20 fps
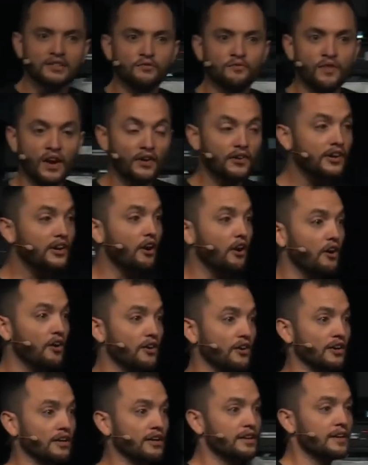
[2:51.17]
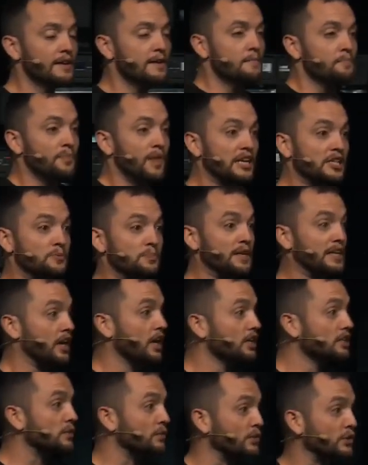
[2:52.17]
Very hard. And it's
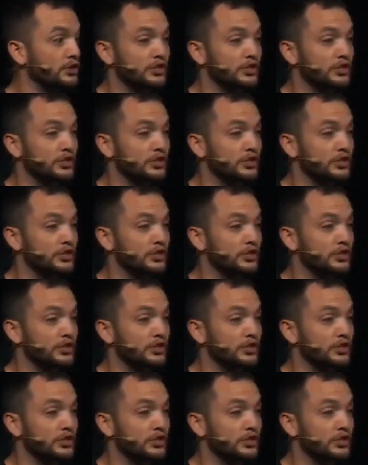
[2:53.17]
because for